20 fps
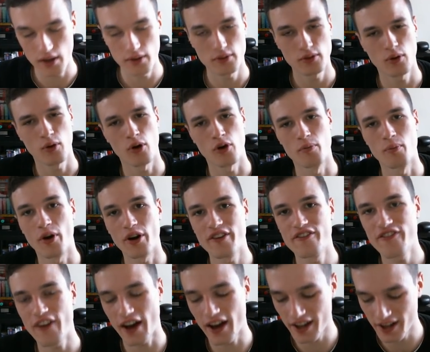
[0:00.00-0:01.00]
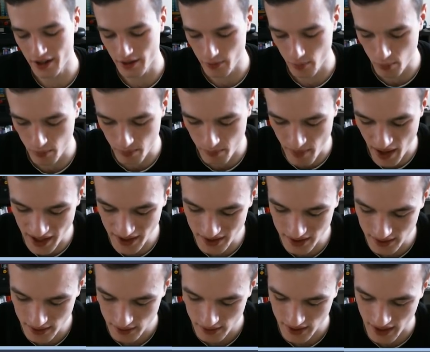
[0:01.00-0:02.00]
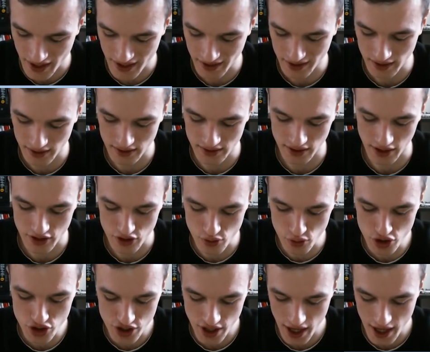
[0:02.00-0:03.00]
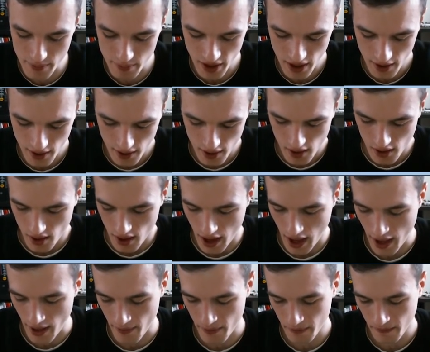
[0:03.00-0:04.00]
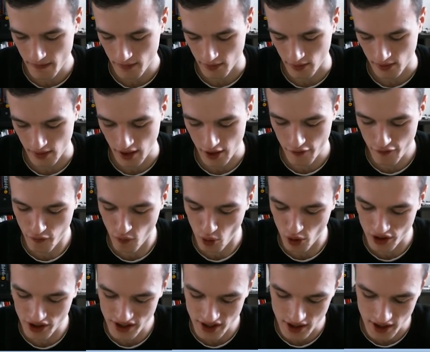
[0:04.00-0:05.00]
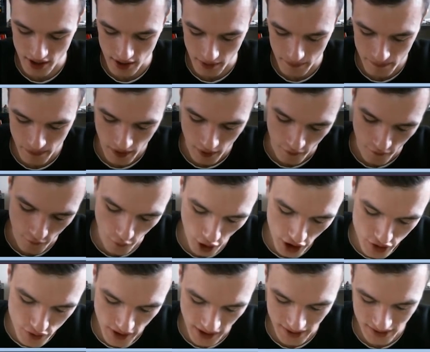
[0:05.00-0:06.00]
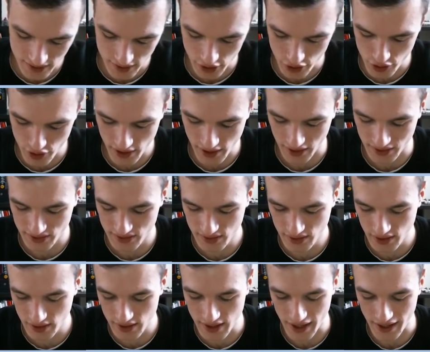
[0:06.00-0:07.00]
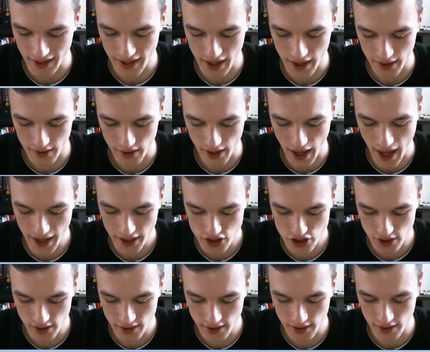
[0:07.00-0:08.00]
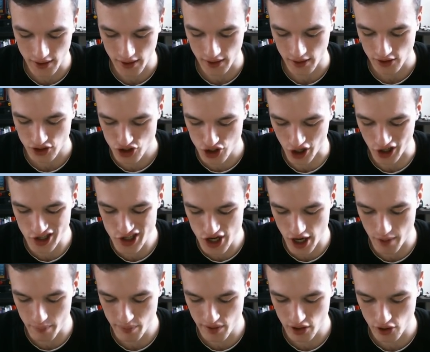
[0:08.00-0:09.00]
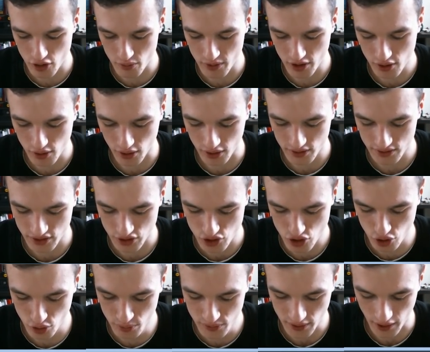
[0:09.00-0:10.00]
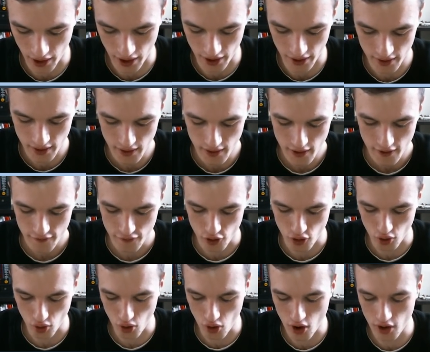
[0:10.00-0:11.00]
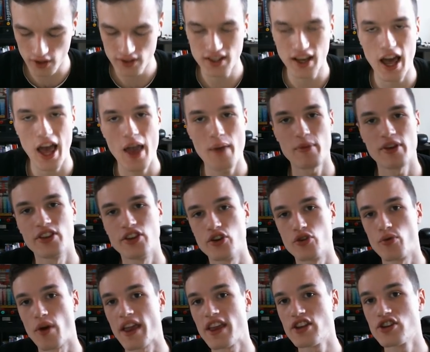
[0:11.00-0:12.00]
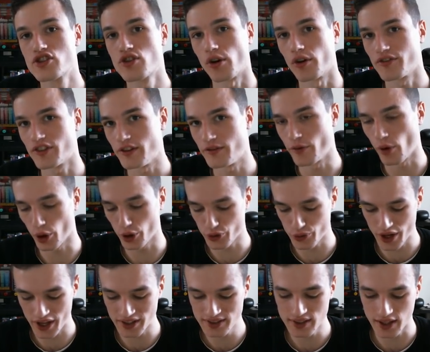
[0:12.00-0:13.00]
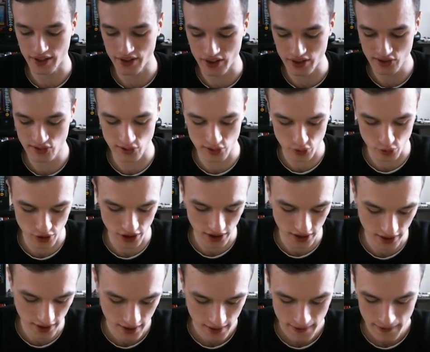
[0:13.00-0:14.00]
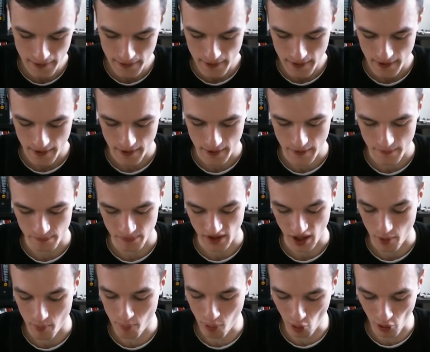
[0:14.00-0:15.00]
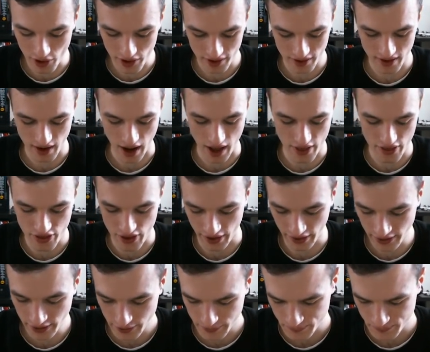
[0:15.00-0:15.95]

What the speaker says: or modify the maze that it is a U-shape, and therefore the Void Rays here, you can see they can actually charge up here, because the troops are for a long time in the range of the Void Rays. And this is really important, I think,